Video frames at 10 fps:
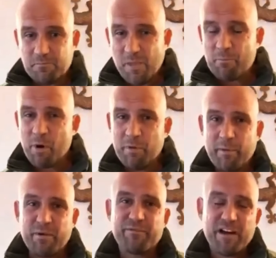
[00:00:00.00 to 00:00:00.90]
Probably
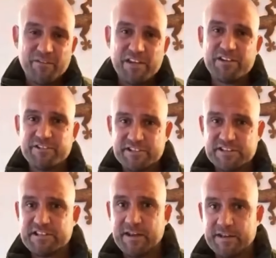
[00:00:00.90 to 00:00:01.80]
about five years into the
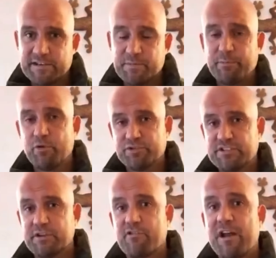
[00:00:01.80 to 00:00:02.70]
sentence, my proceeds of
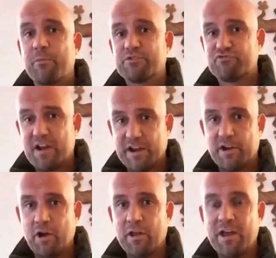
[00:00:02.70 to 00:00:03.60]
crime was dragging
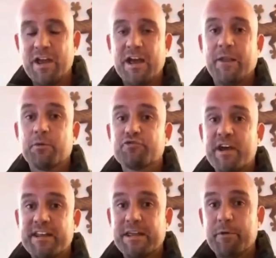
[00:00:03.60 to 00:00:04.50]
on, and they were trying to
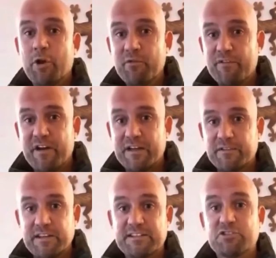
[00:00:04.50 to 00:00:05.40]
give me another five
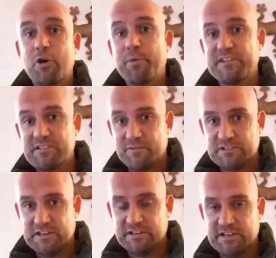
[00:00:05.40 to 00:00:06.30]
years on top of the
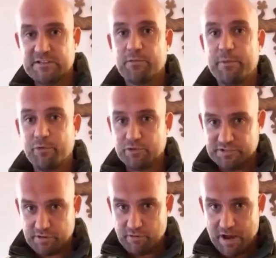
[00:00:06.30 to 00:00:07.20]
17 years for my proceeds
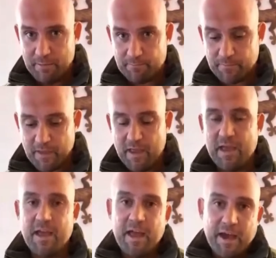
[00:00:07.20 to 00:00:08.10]
of crime.
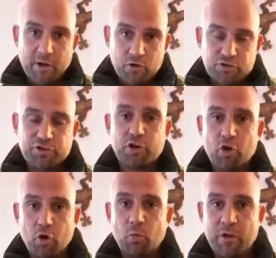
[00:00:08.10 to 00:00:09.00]
And I goes to the
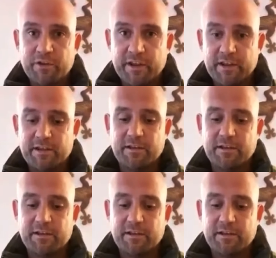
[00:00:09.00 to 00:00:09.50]
court one day